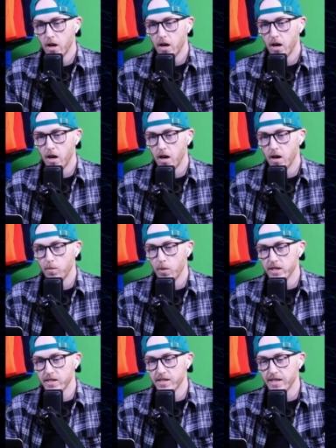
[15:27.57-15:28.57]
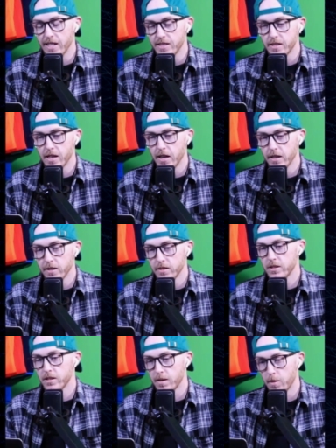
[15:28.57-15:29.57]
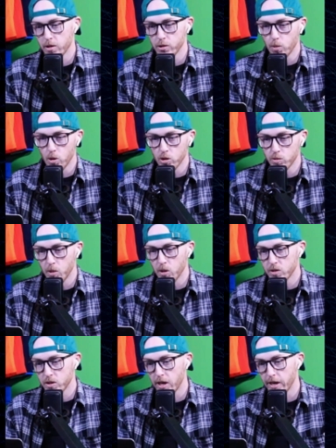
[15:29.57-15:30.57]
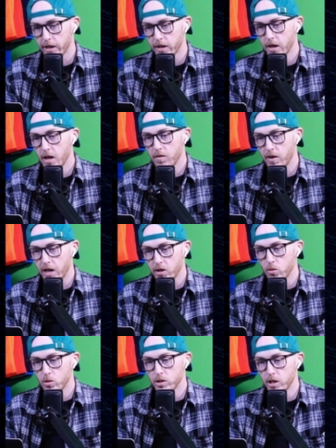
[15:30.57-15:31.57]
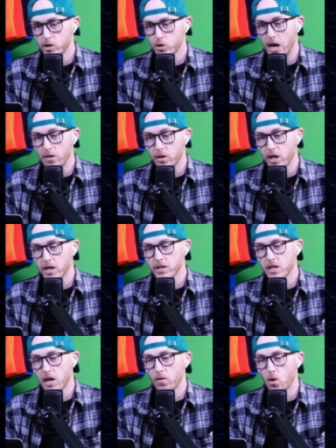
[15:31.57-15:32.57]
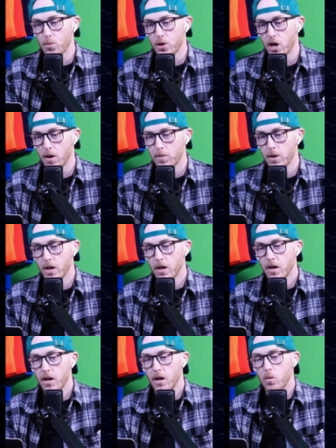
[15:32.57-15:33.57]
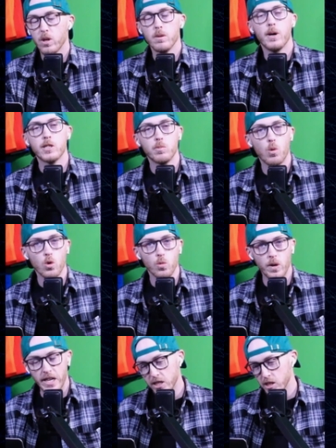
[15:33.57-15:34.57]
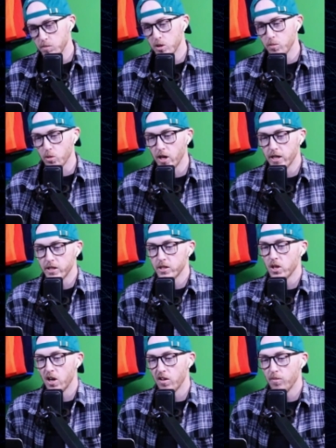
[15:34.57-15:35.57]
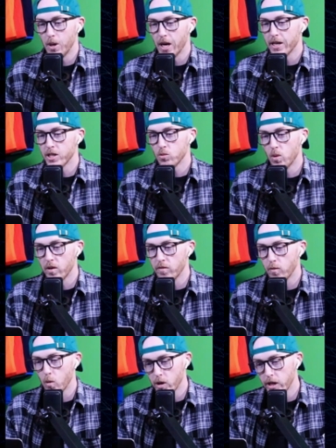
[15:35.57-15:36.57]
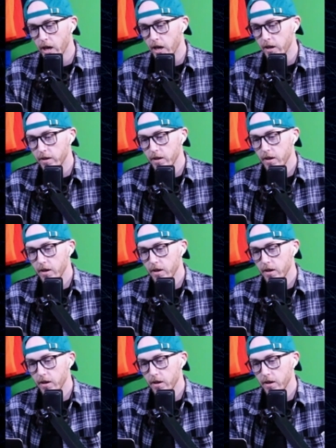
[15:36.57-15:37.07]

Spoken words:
But since then, some other sports books like FanDuel and DraftKings have opened up with a much more reasonable price of minus 148